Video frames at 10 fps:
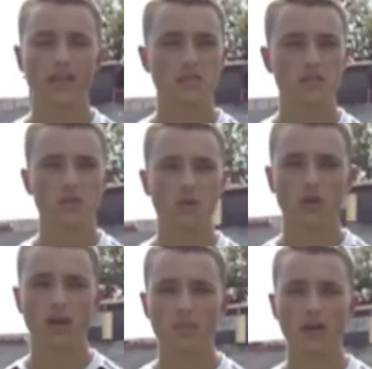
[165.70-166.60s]
kids at school
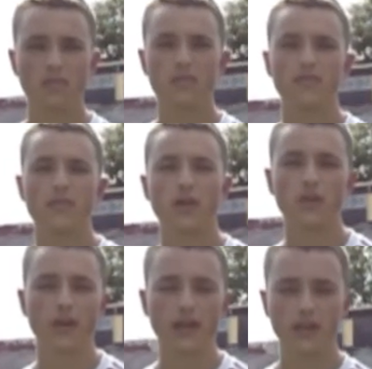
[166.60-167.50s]
come up.
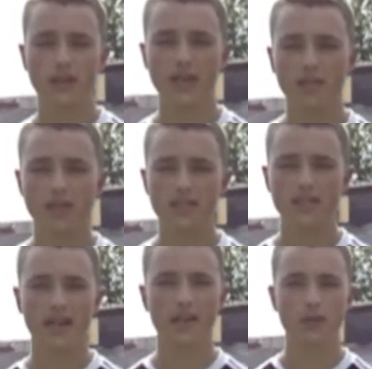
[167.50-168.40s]
Heard you had a good game last
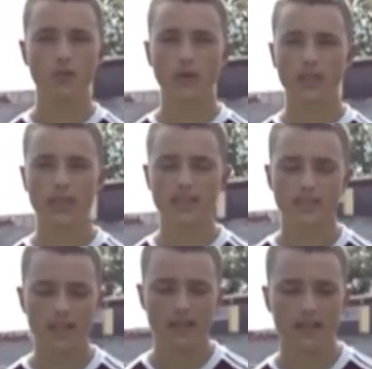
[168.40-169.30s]
night, good win last
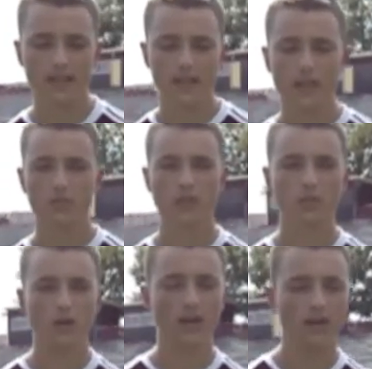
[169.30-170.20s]
night, played
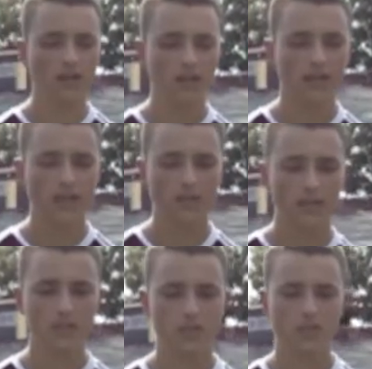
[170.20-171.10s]
well. I
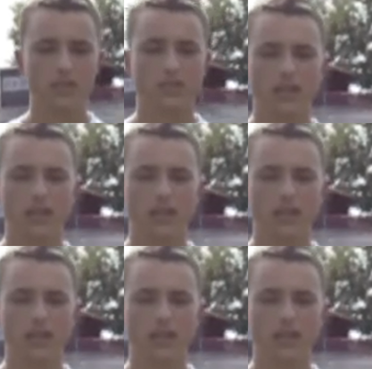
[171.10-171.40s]
mean, it's